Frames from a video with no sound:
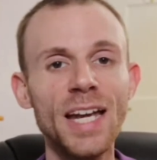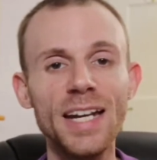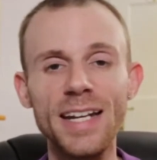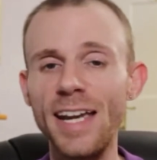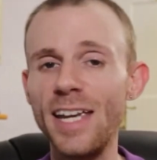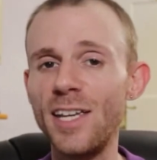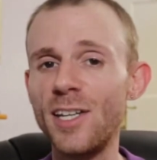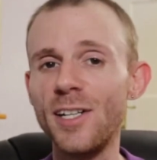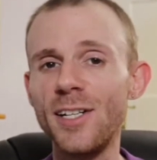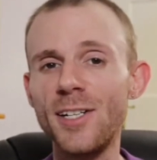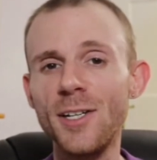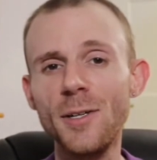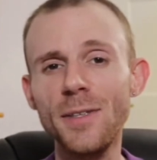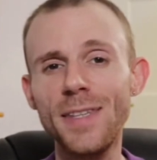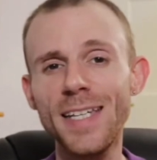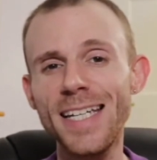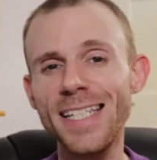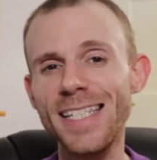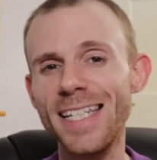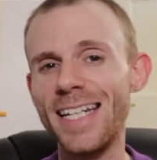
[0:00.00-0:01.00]
Now you can do
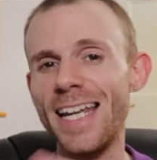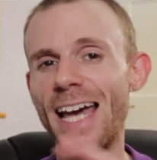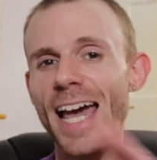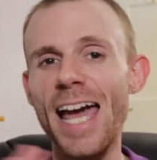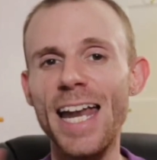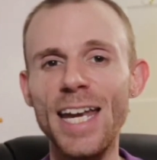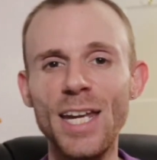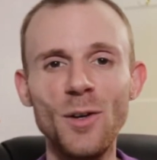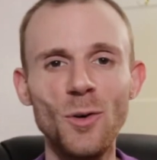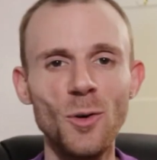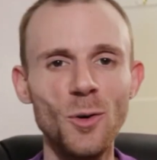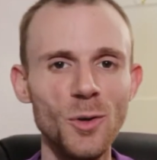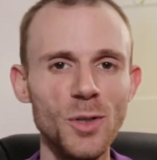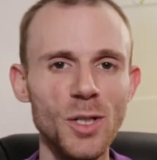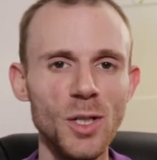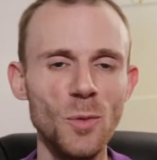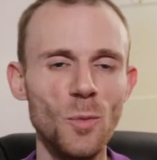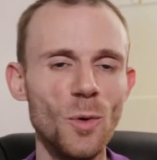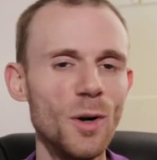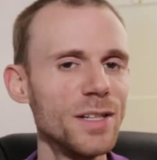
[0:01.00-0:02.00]
these in any order
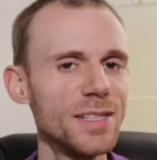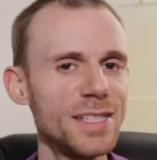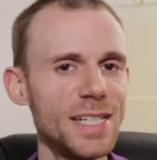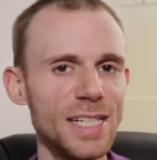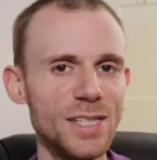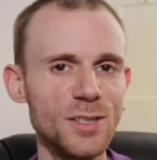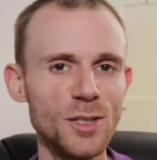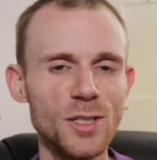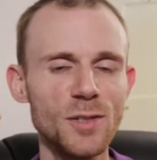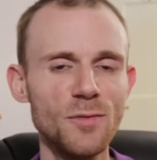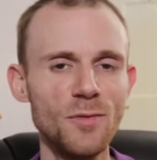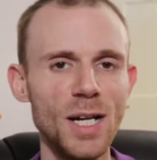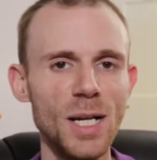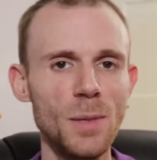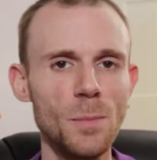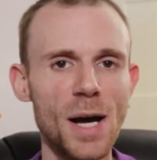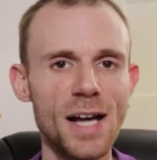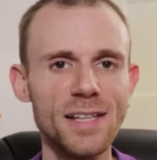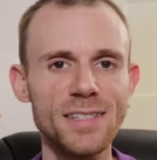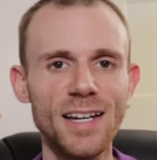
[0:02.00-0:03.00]
you want, it doesn't really
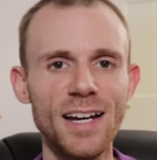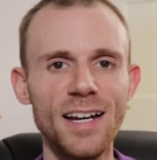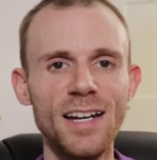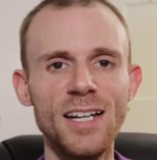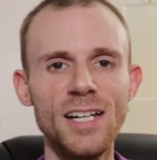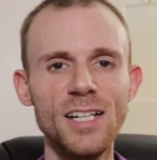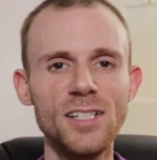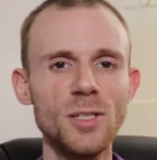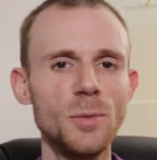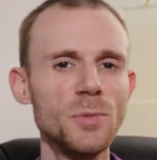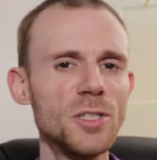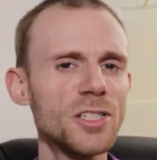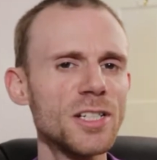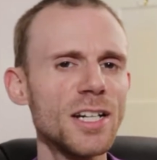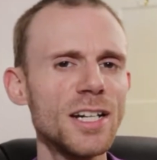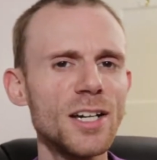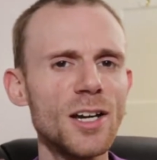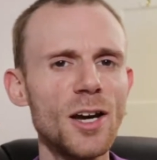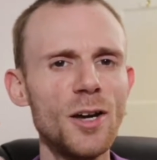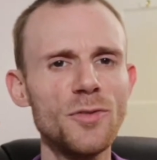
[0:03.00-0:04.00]
matter, so I'm just
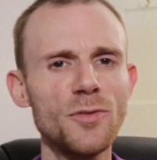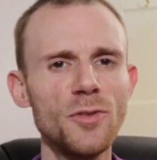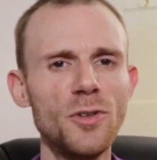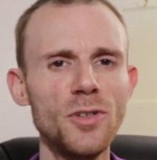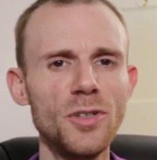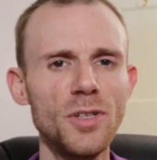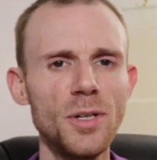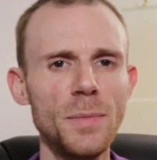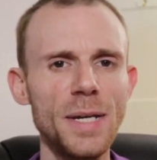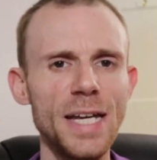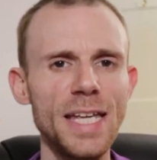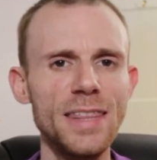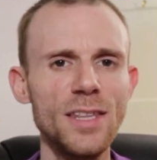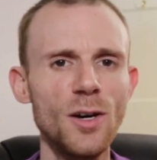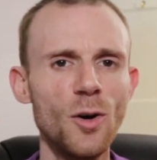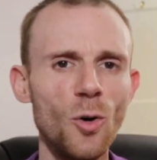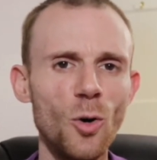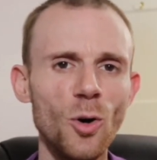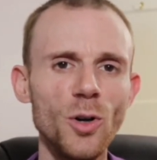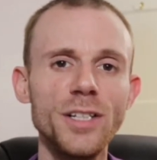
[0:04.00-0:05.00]
going to go through them in the
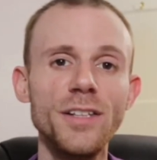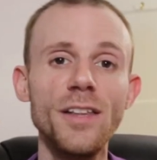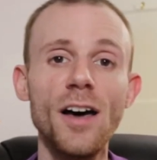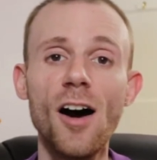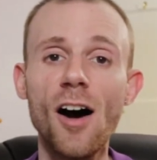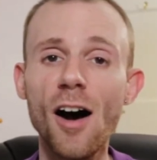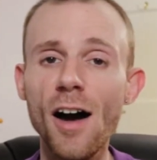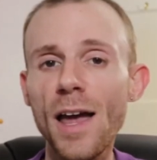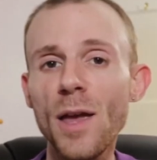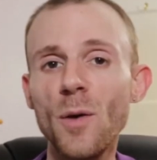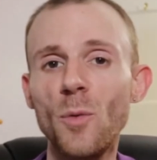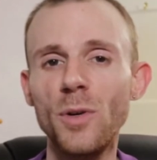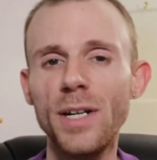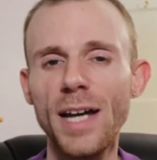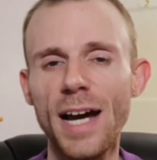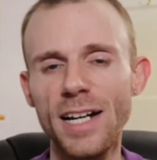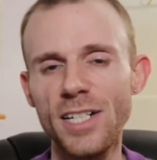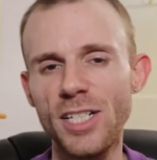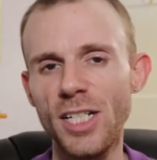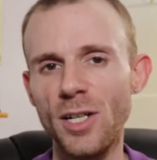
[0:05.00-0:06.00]
order that I would
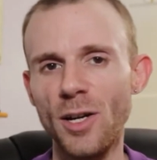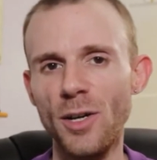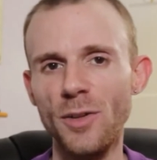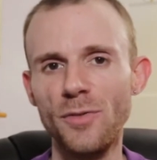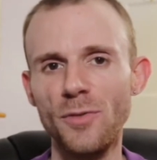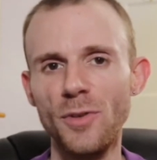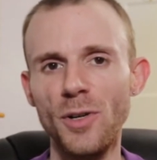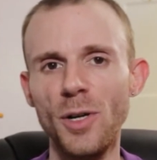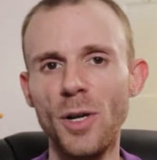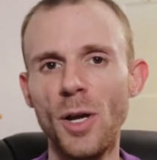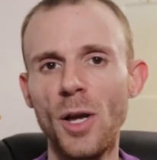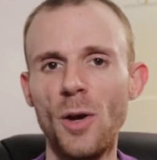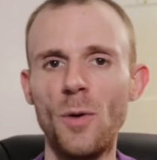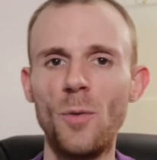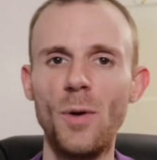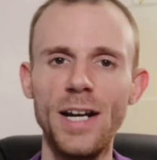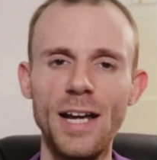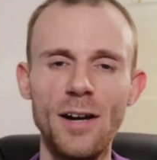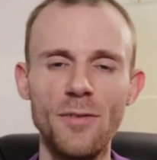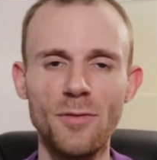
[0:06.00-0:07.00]
actually go through
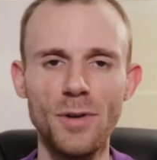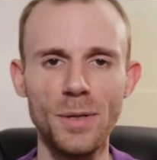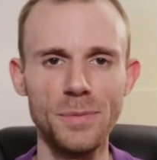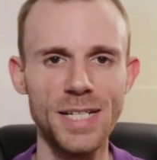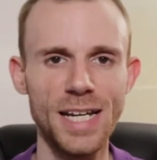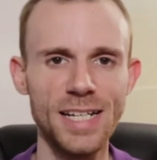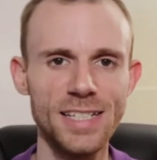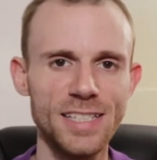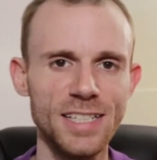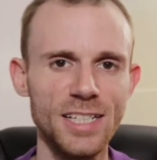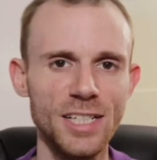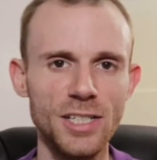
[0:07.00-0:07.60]
whenever I'm testing a